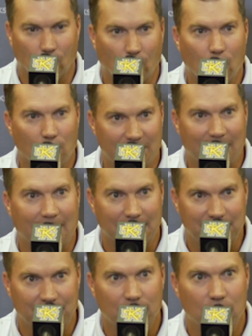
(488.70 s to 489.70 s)
What we got
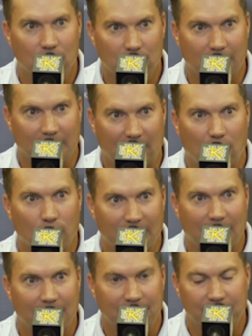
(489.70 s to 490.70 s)
to do and how we
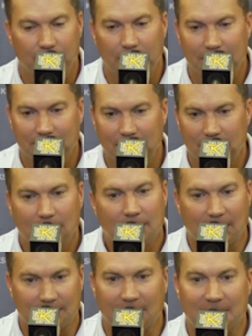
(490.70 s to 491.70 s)
got to do it.
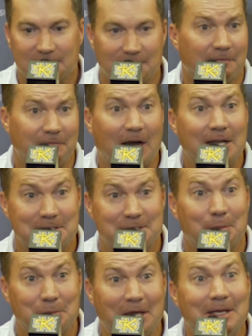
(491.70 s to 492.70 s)
I think it's a fight
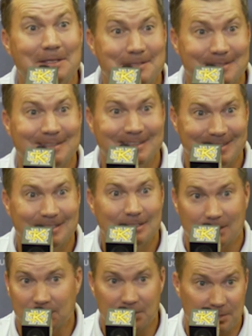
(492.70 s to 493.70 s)
some days,
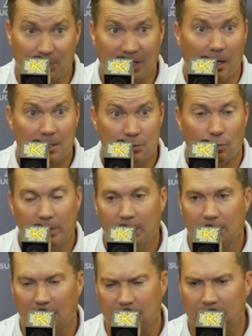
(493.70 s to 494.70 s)
just to be honest with
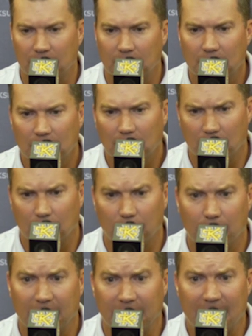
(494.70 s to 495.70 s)
you. And I think a
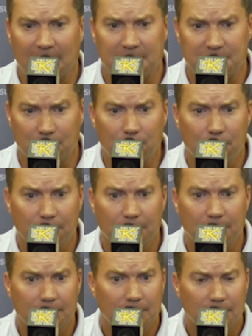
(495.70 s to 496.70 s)
little bit of that is youth,
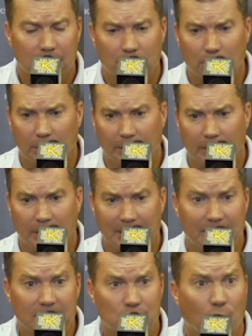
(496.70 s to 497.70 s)
but
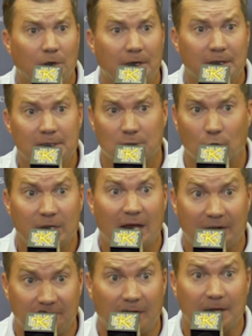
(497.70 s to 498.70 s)
it is what it is, and we
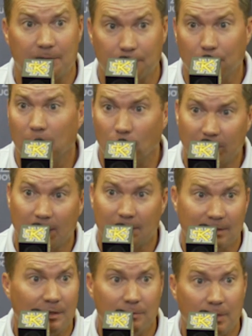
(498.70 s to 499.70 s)
got to fight through it, and we got
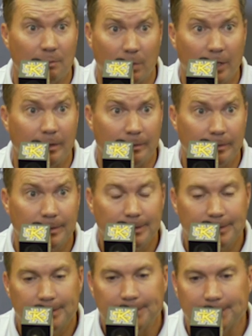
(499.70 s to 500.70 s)
to keep get better.
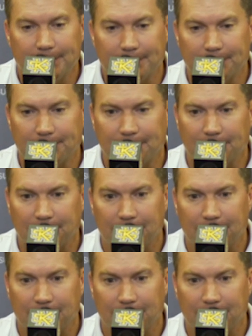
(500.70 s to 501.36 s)
And